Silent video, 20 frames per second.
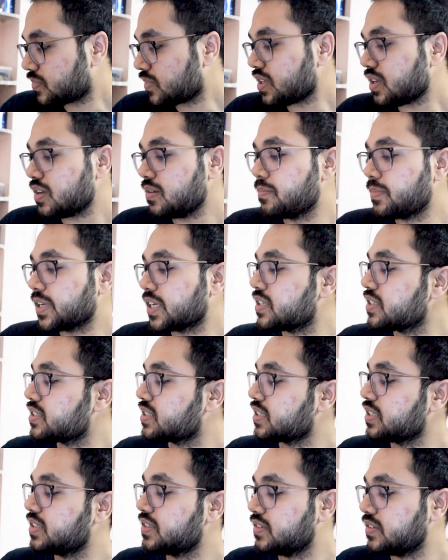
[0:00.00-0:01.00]
Because
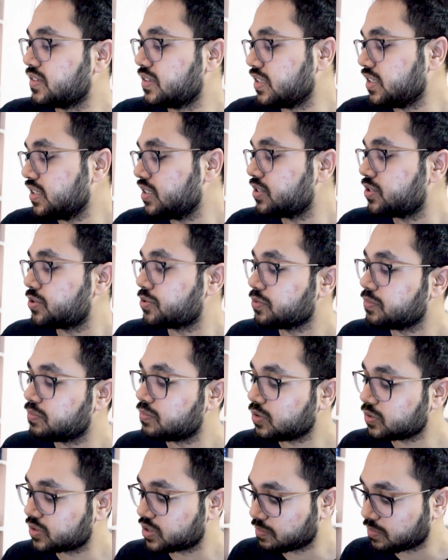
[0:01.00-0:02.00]
these two books,
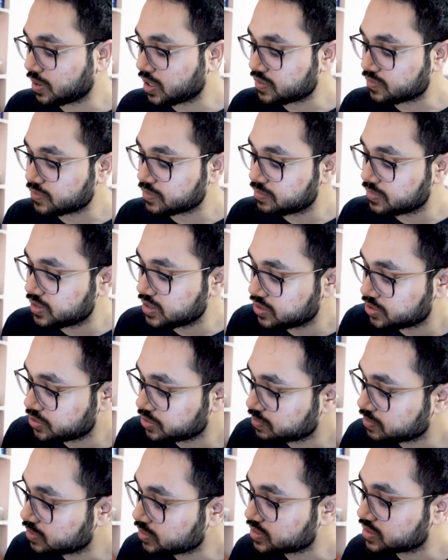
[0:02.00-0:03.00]
apart from these two
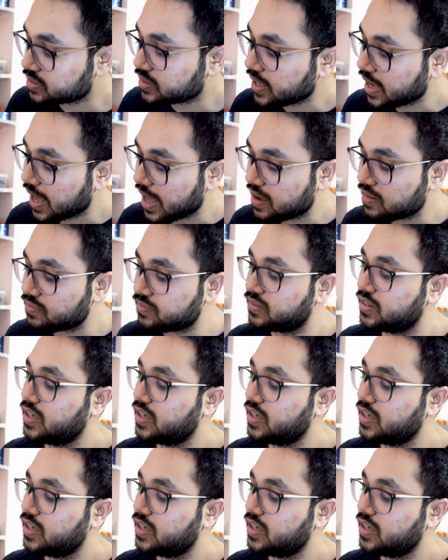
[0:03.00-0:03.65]
books, they have